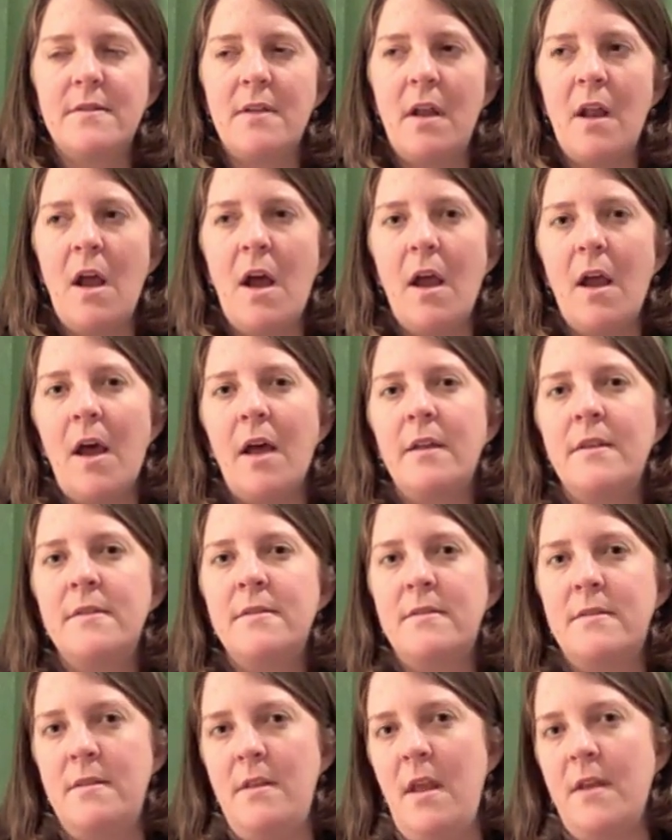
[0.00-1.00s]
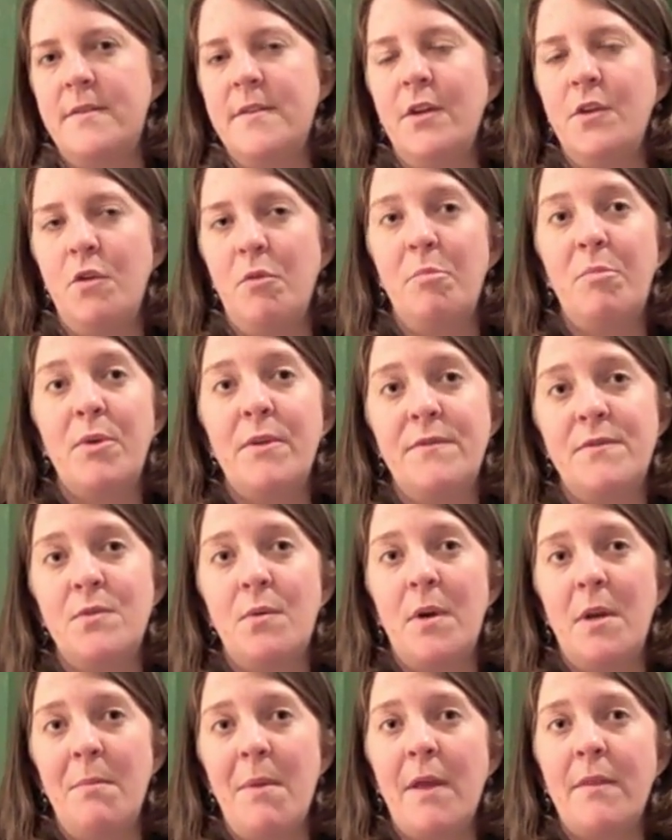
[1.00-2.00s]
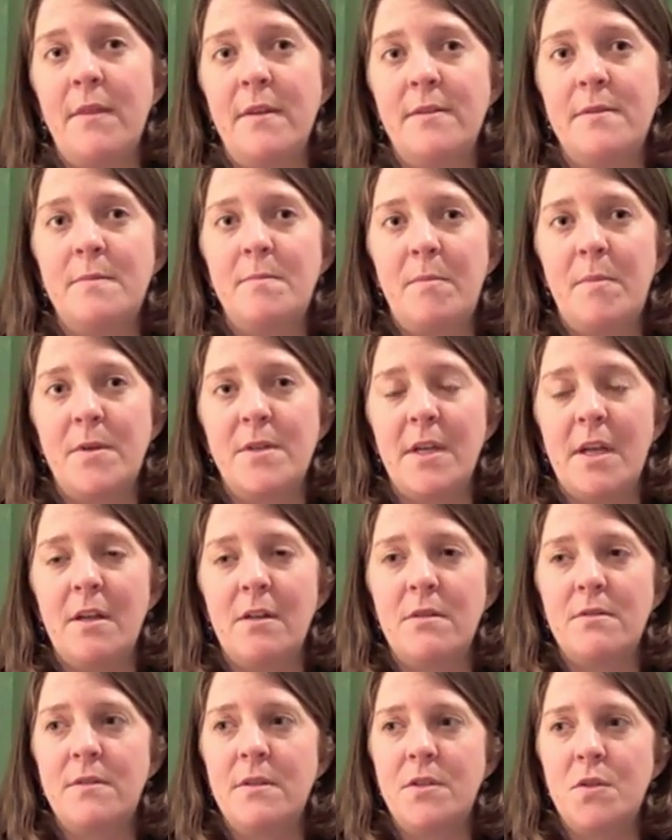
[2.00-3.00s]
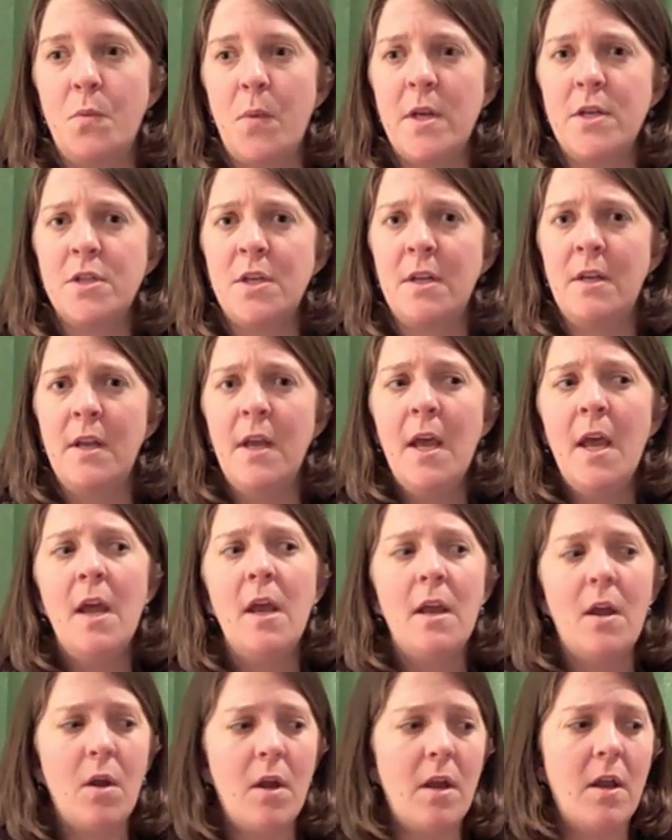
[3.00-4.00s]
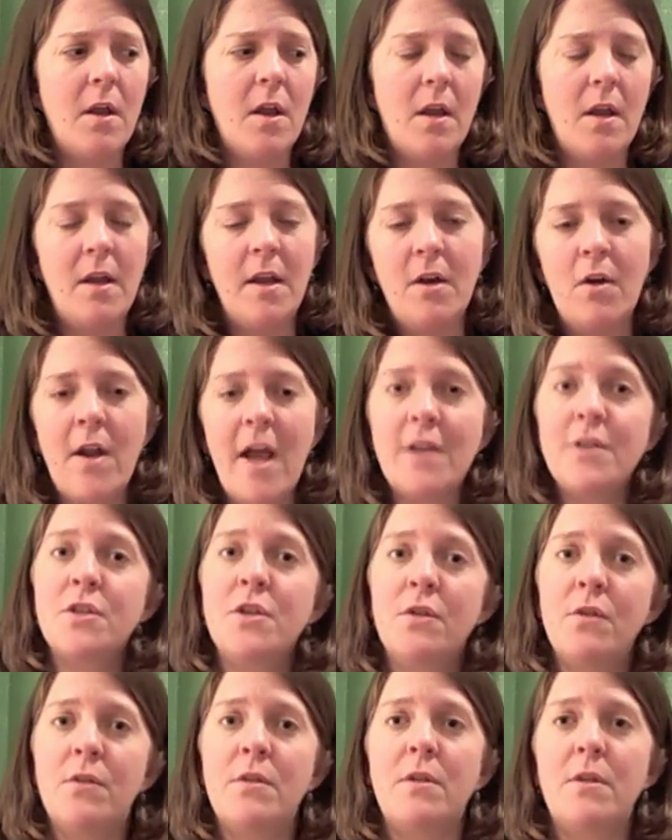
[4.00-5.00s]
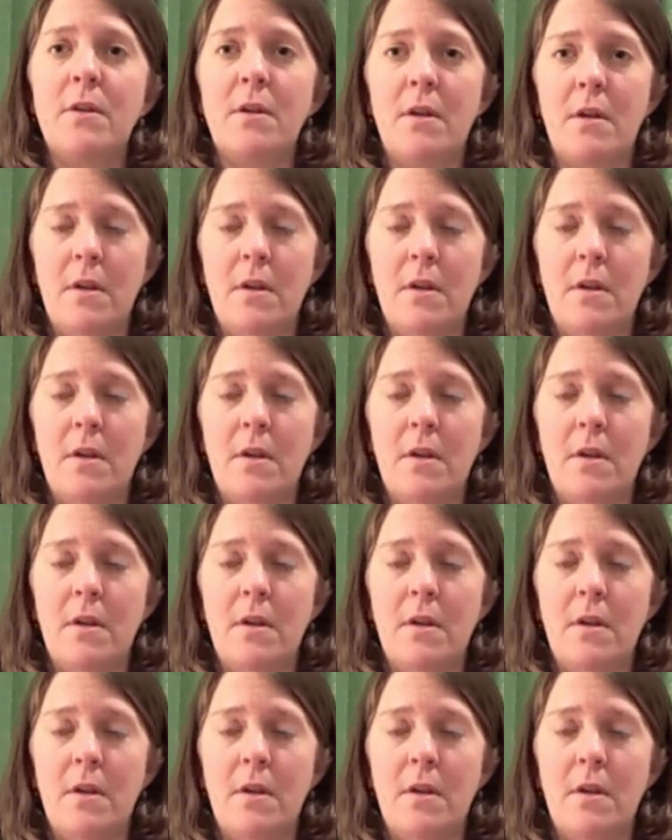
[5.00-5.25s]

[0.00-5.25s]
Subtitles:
And I'll tell you a brief story about this particular situation. International